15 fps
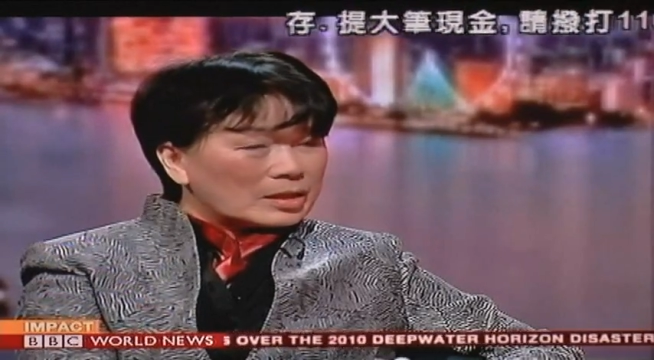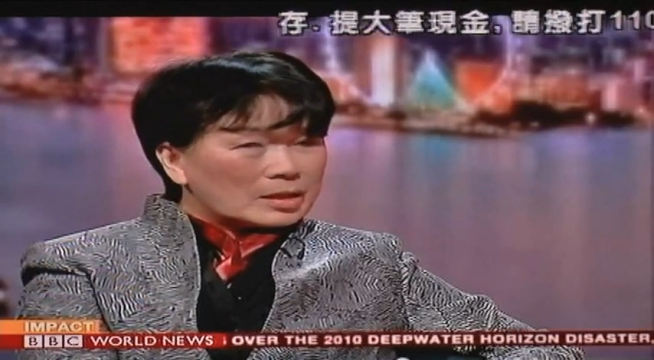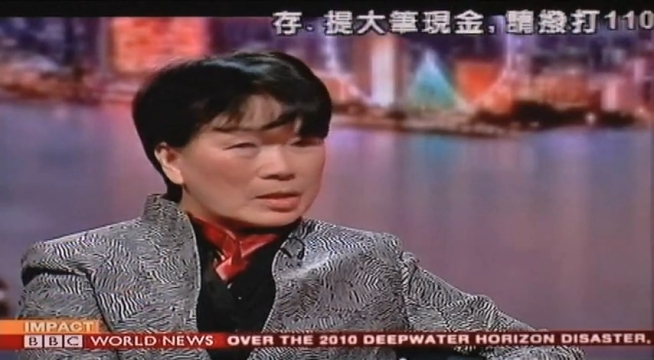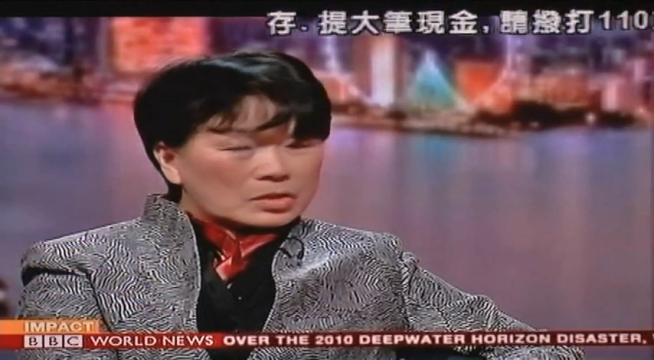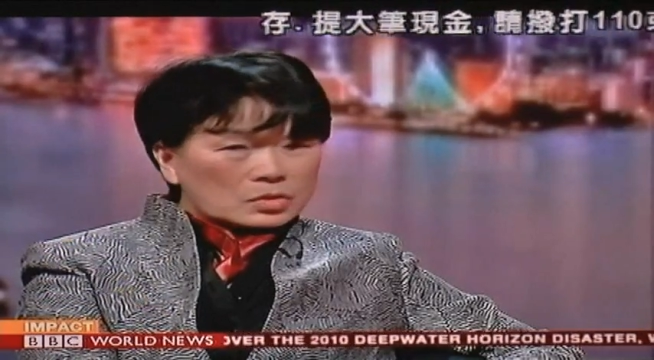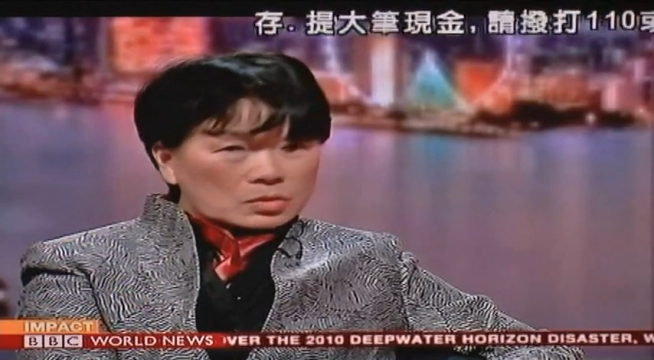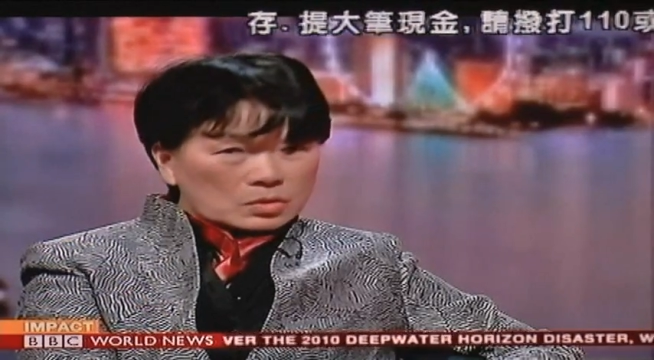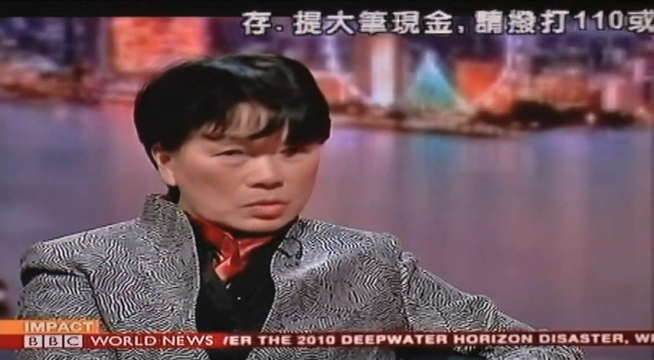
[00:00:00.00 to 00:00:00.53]

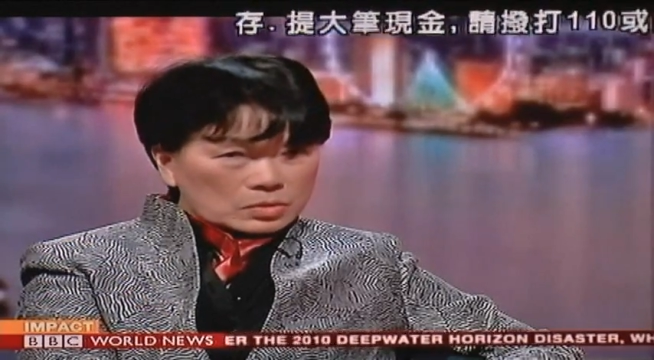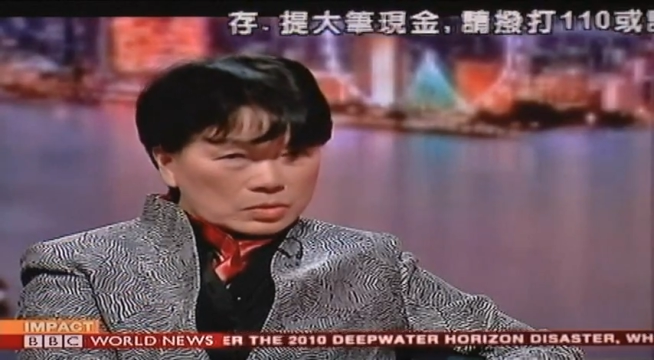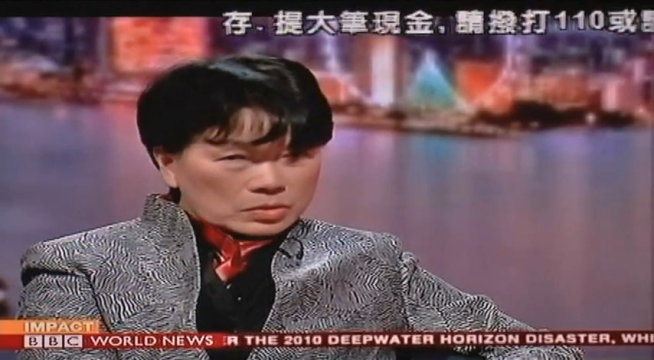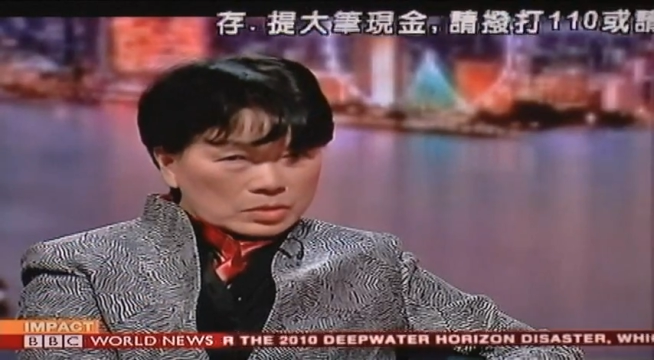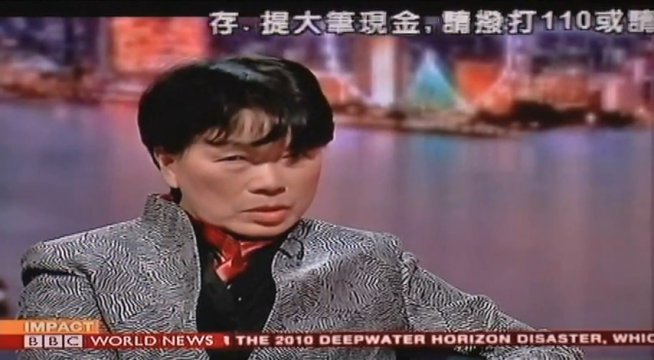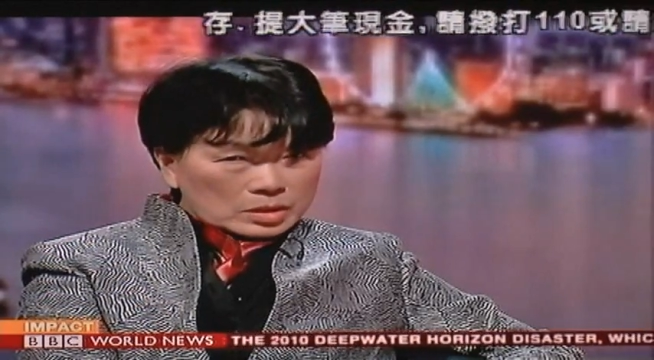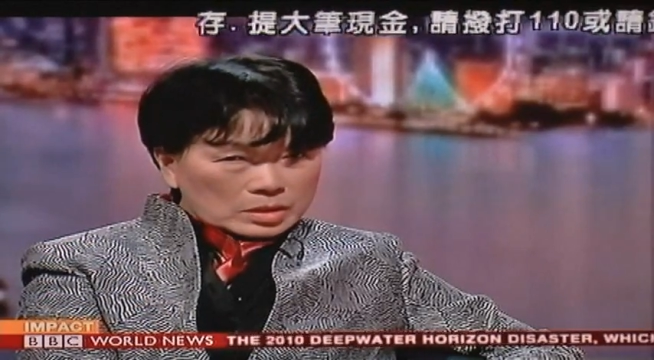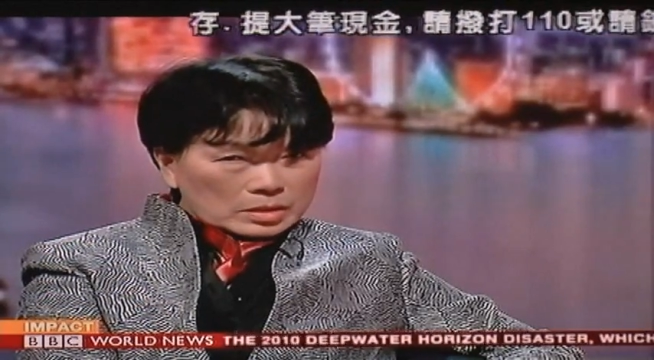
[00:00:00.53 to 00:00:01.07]
and
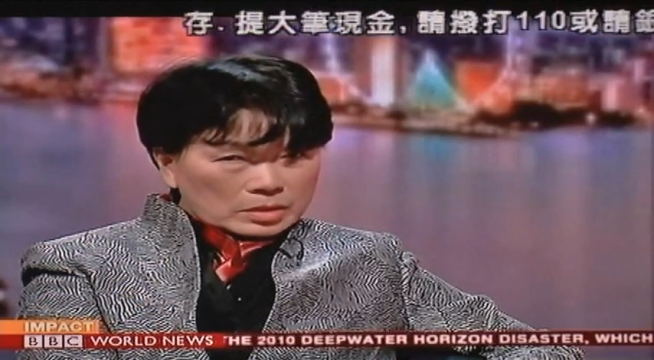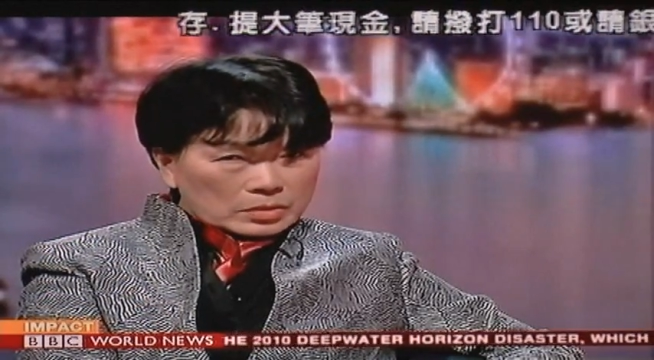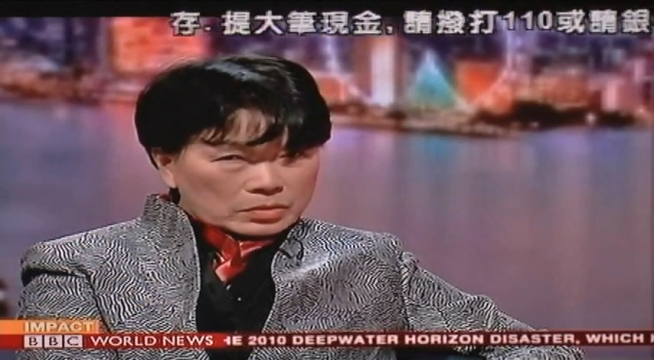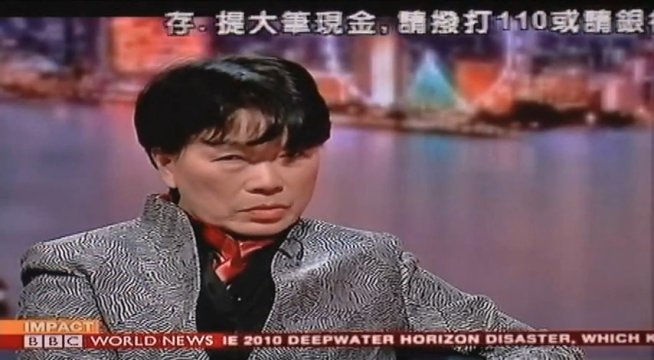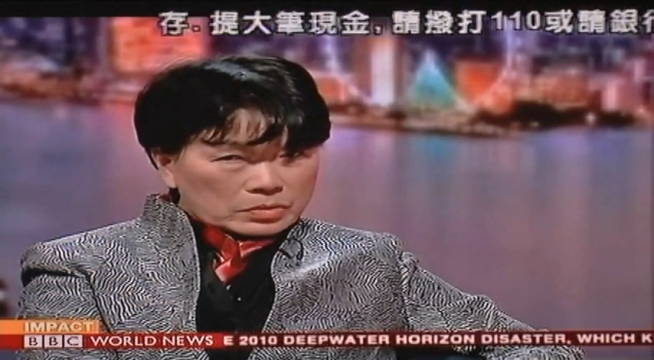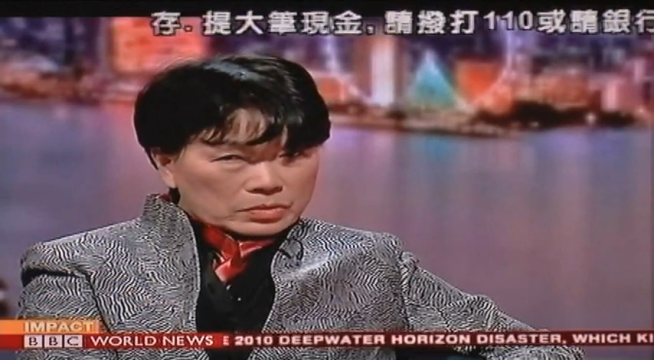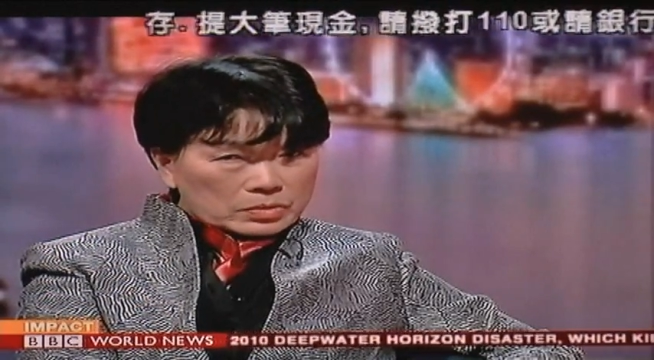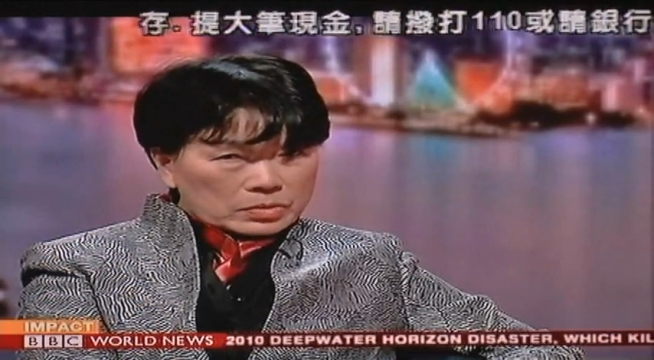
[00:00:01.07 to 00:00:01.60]
songs get
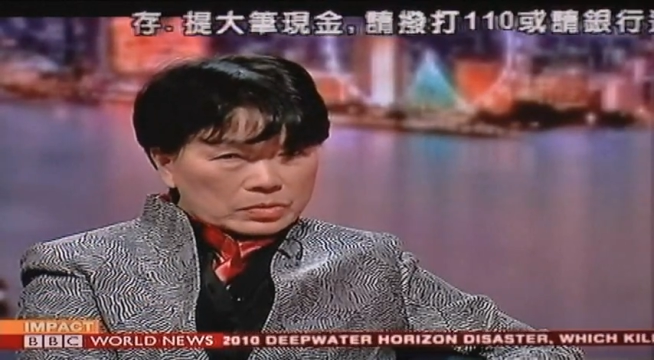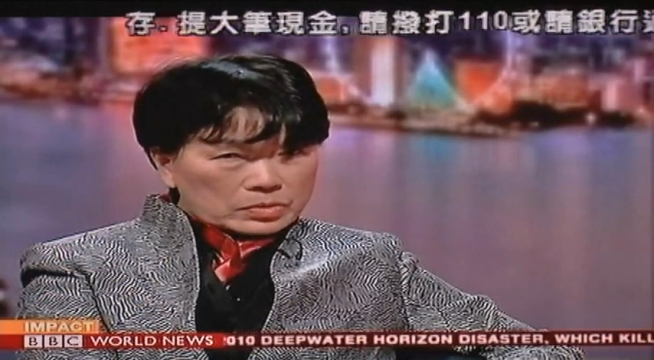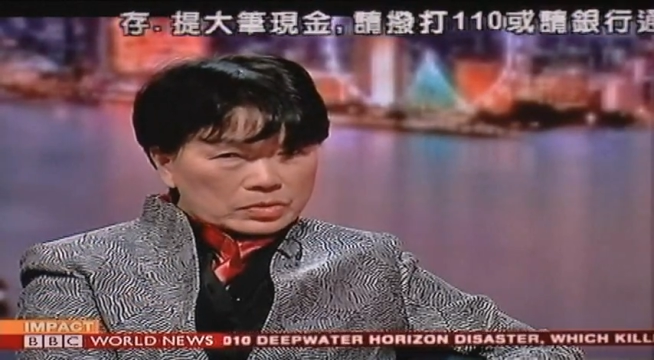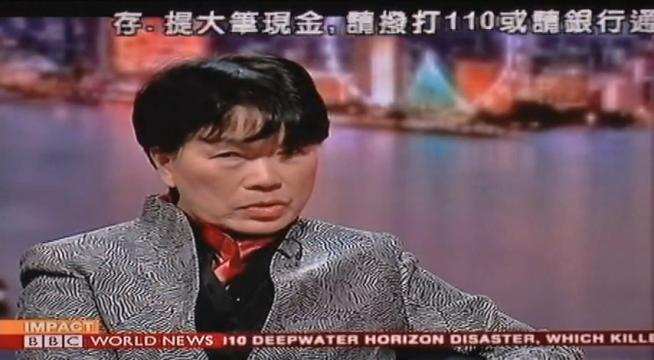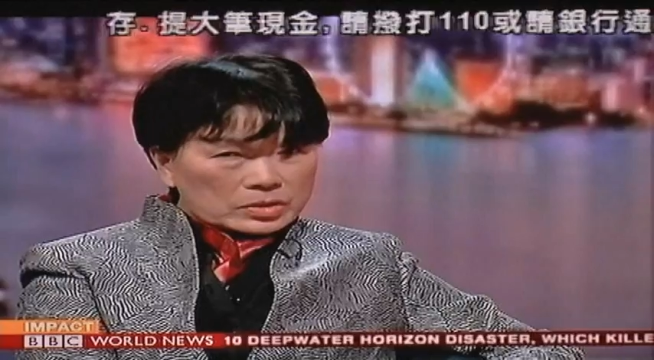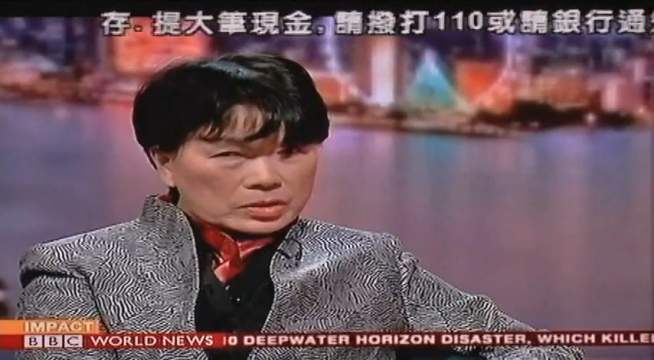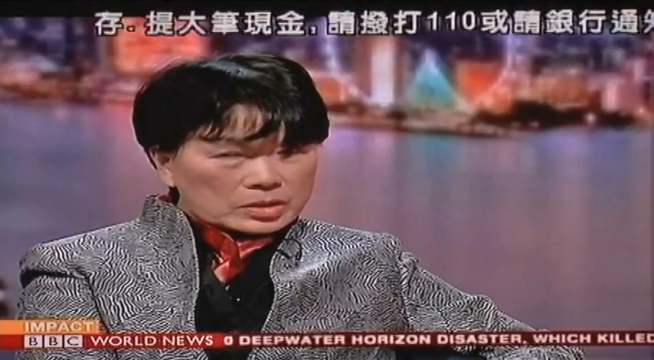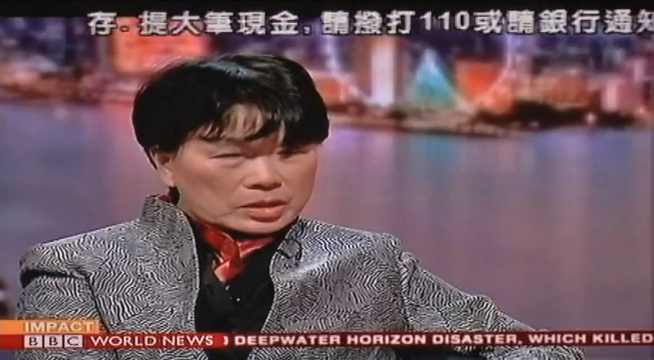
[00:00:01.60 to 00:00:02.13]

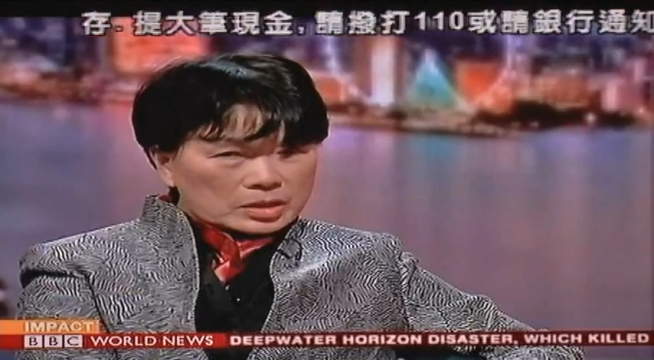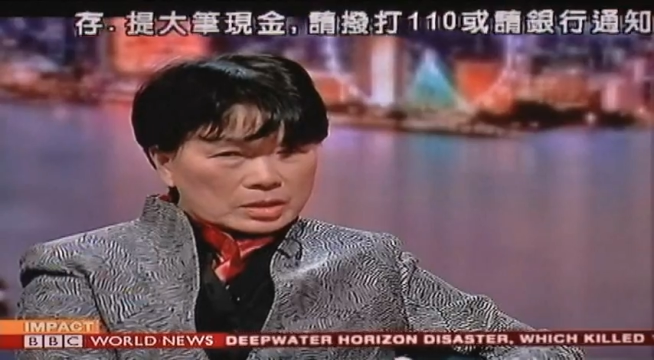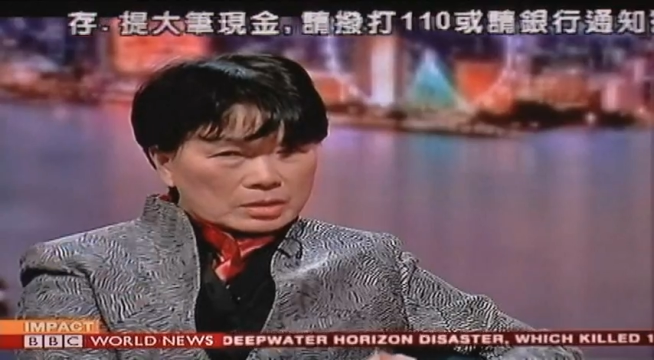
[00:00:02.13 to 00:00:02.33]
across